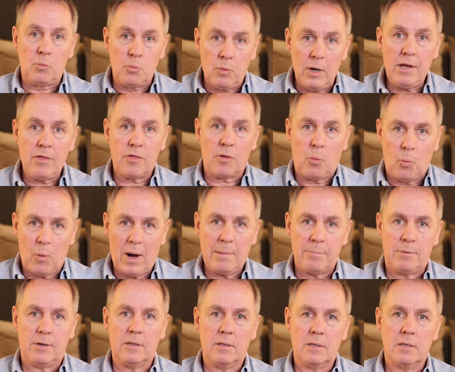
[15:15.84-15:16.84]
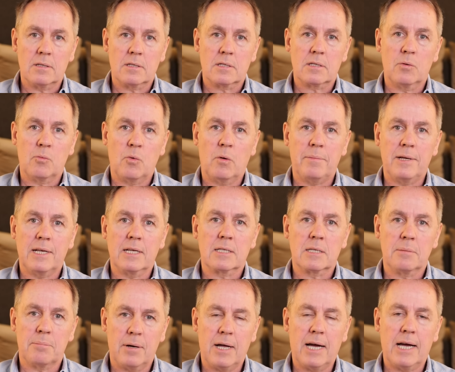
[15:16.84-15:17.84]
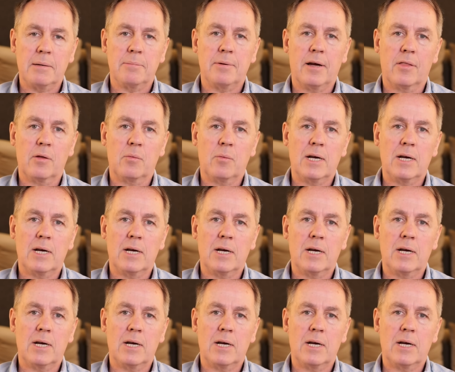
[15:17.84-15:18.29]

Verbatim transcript: with weapons that were being supplied by the